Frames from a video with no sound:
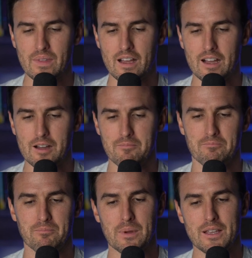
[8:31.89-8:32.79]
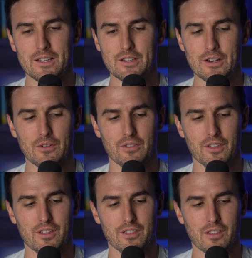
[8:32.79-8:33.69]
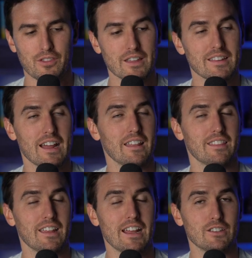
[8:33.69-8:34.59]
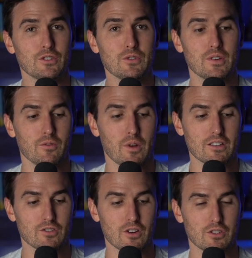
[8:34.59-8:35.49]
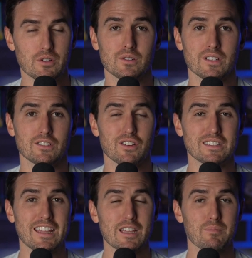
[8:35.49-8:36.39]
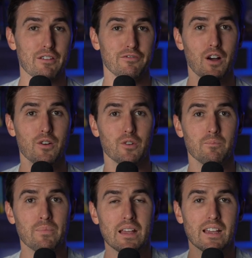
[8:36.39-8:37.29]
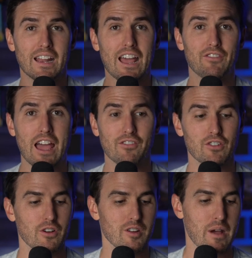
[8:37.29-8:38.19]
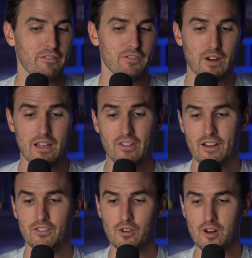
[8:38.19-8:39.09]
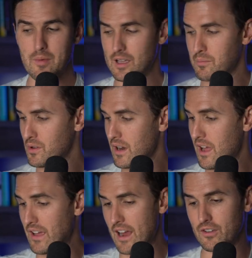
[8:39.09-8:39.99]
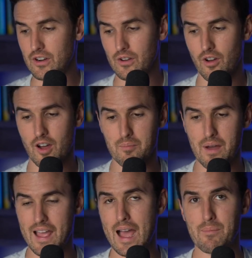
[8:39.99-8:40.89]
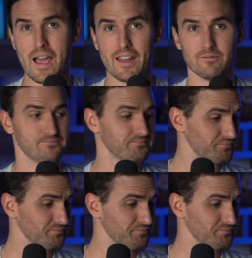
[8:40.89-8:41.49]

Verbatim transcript: um, you know the the thing that I that I do and what I started doing is I started taking my phone and I have Evernote on my phone, I have Evernote on my computer, I have Evernote on my iPad.